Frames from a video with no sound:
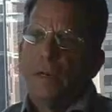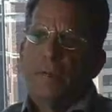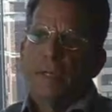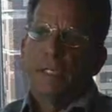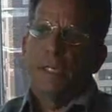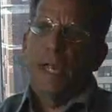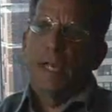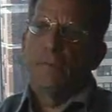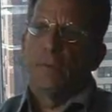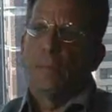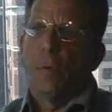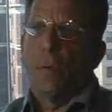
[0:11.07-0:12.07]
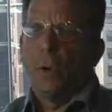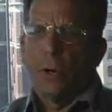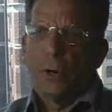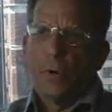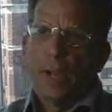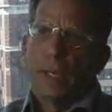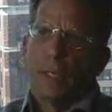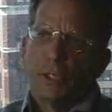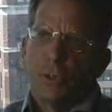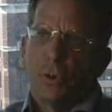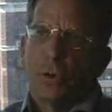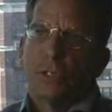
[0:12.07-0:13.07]
investigative reporter and a
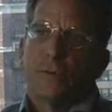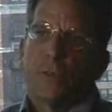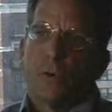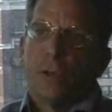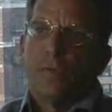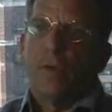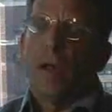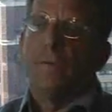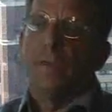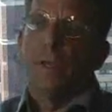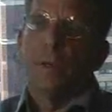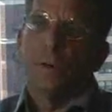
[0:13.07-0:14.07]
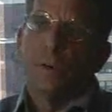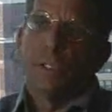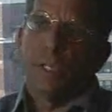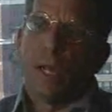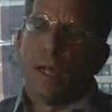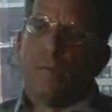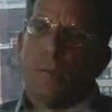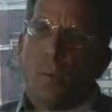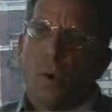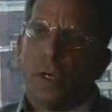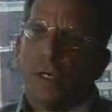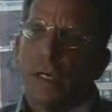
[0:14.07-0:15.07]
journalist for 35 years. I've
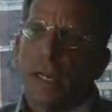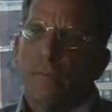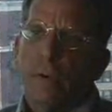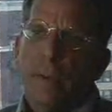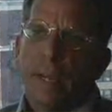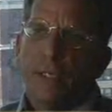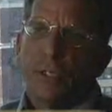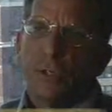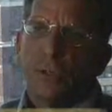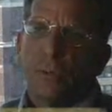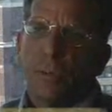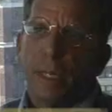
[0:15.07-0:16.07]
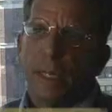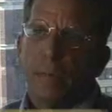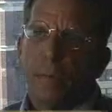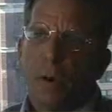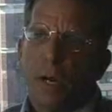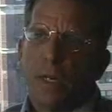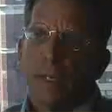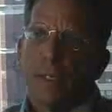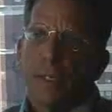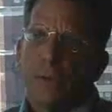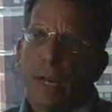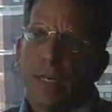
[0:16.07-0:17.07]
worked in every major media market in
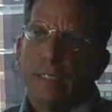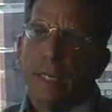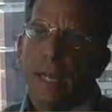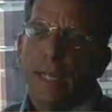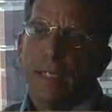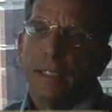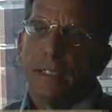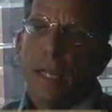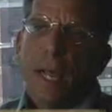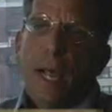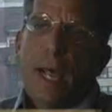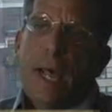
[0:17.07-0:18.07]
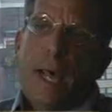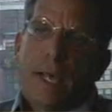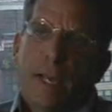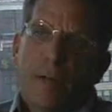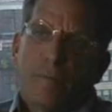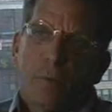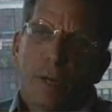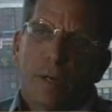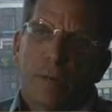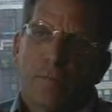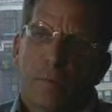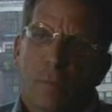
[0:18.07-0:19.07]
the United States, and I've
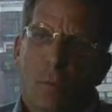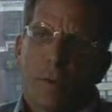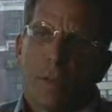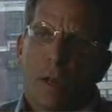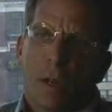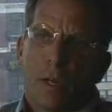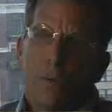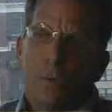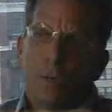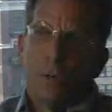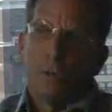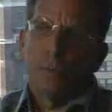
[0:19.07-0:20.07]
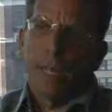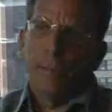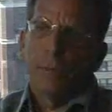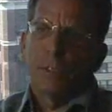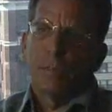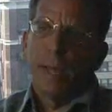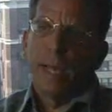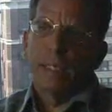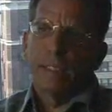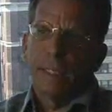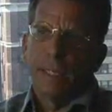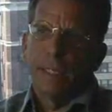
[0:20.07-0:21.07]
written for more than 100 newspapers and
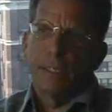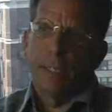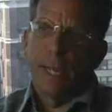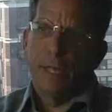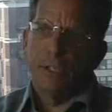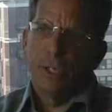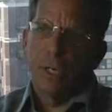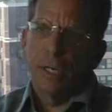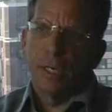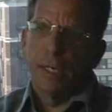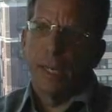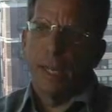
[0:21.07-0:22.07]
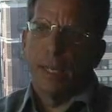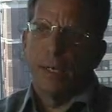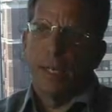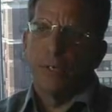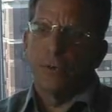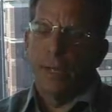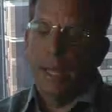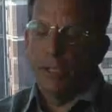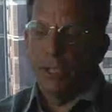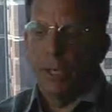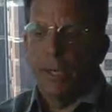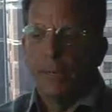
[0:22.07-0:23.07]
magazines nationally and
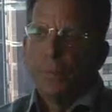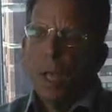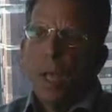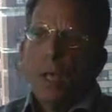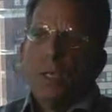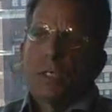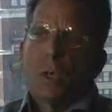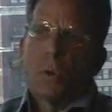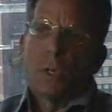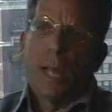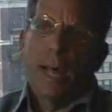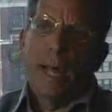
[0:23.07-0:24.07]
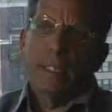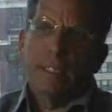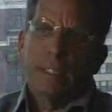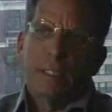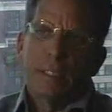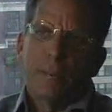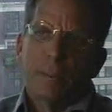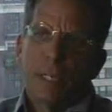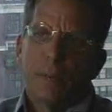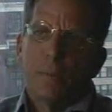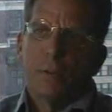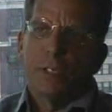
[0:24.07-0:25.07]
internationally. So last
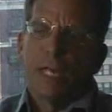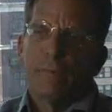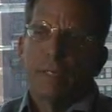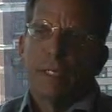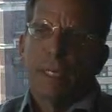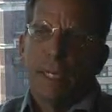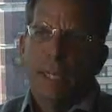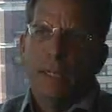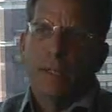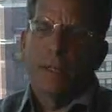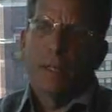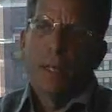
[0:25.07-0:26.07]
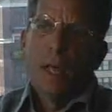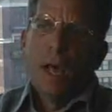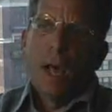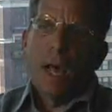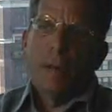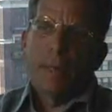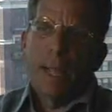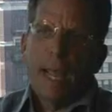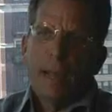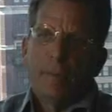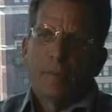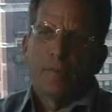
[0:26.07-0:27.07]
September 17th, I
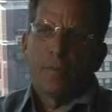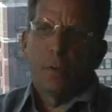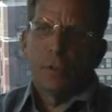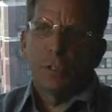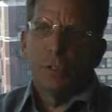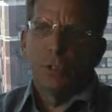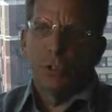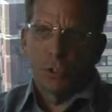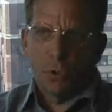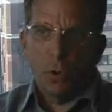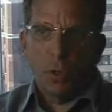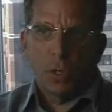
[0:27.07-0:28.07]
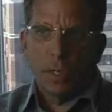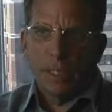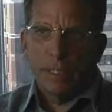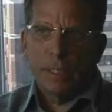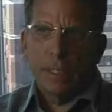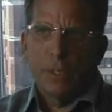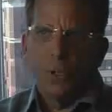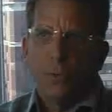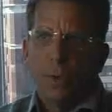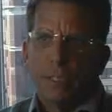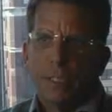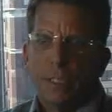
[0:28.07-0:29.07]
became the first journalist in
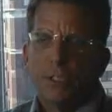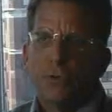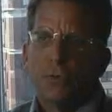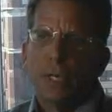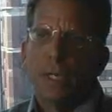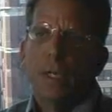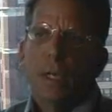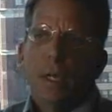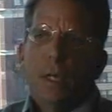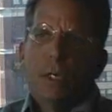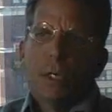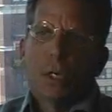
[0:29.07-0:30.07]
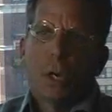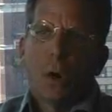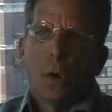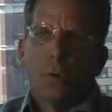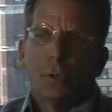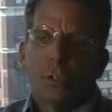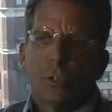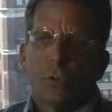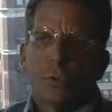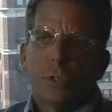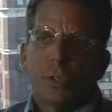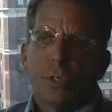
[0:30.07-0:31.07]
U.S. history to go
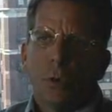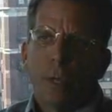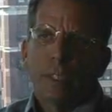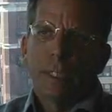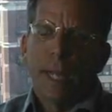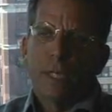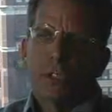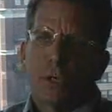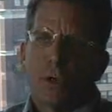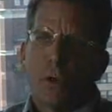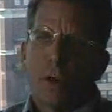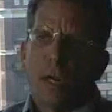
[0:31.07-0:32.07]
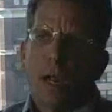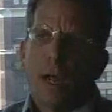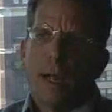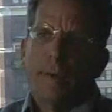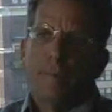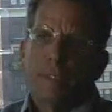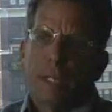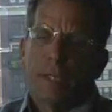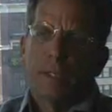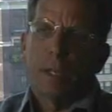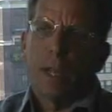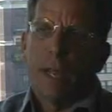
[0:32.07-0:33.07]
to the U.S. National Archives
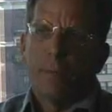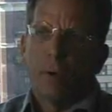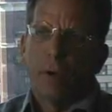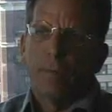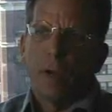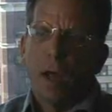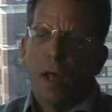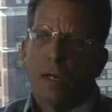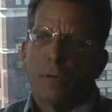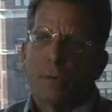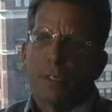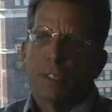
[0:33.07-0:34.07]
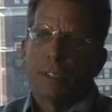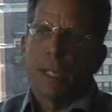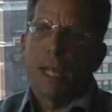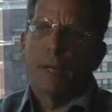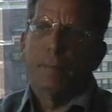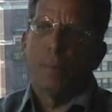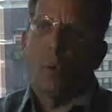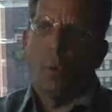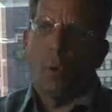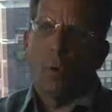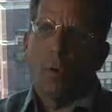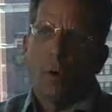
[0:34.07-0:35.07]
and the Library of Congress and
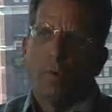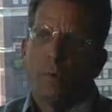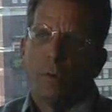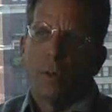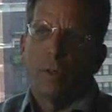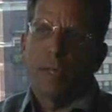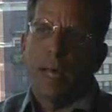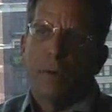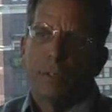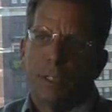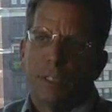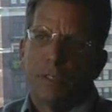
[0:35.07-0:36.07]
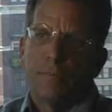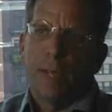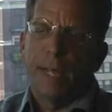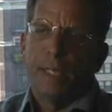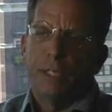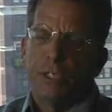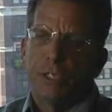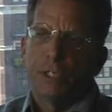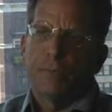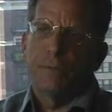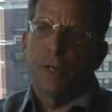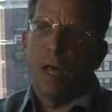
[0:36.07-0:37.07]
pore over the thousands of
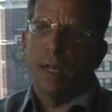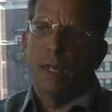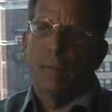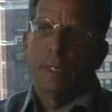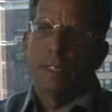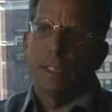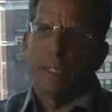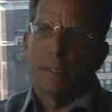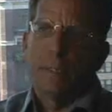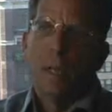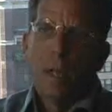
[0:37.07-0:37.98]
pages of documents in